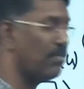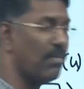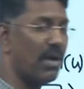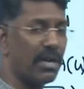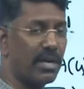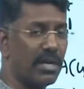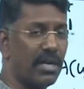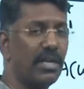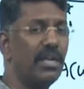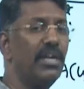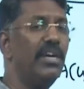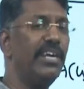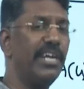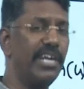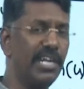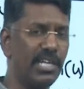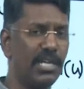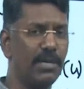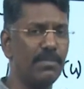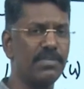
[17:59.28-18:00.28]
market
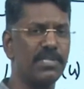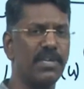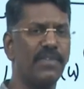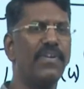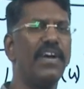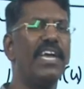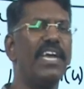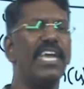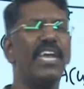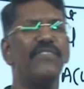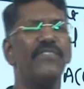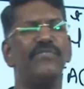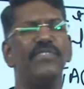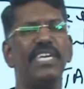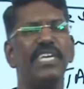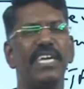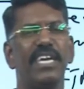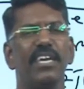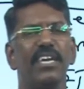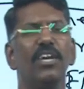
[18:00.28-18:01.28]
in terms of
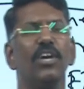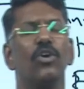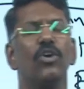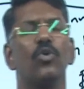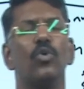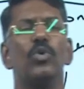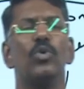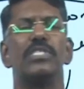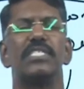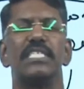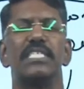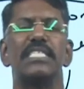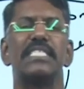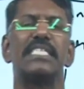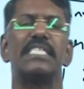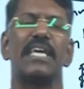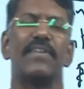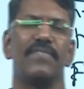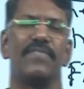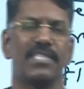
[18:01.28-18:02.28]
FTA goods and
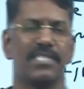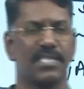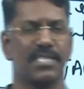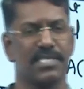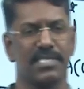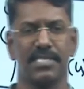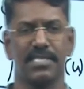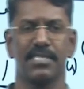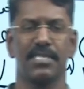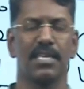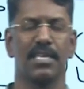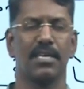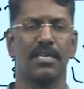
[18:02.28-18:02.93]
services.